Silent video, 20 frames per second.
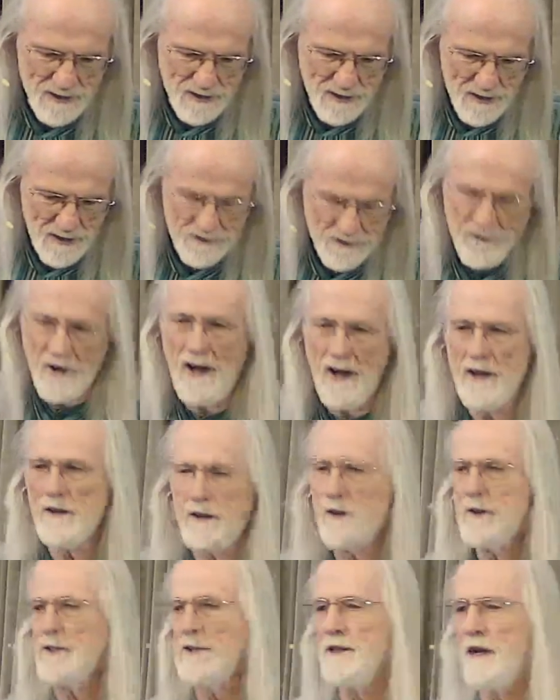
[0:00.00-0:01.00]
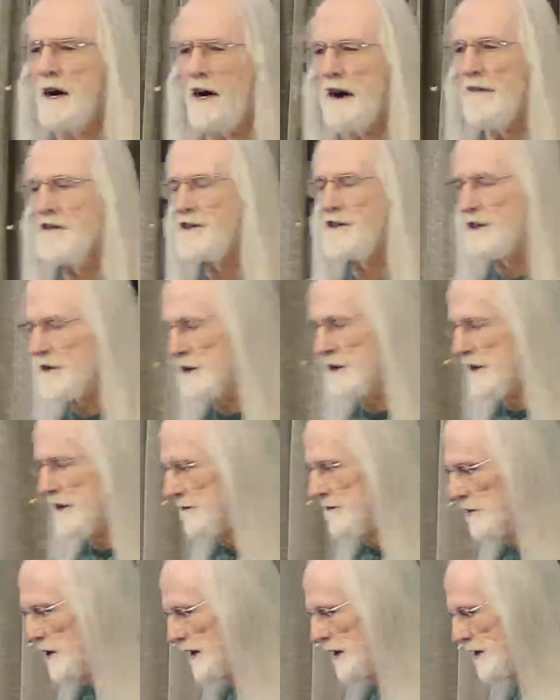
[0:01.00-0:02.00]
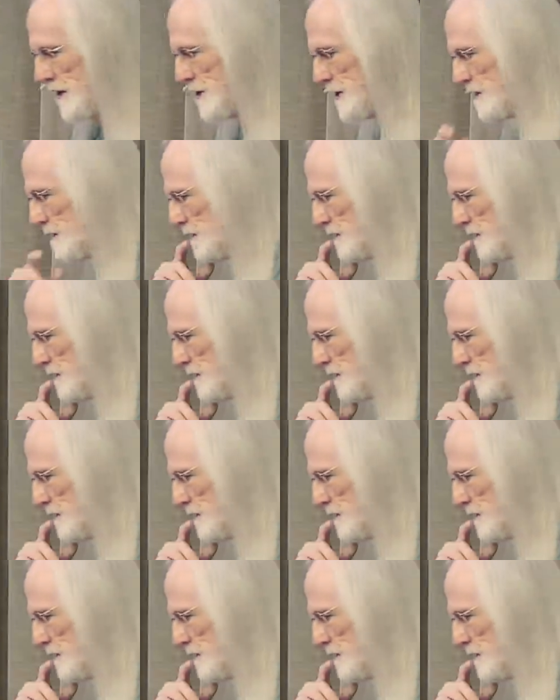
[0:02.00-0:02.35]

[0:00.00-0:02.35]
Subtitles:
His father was an officer in the British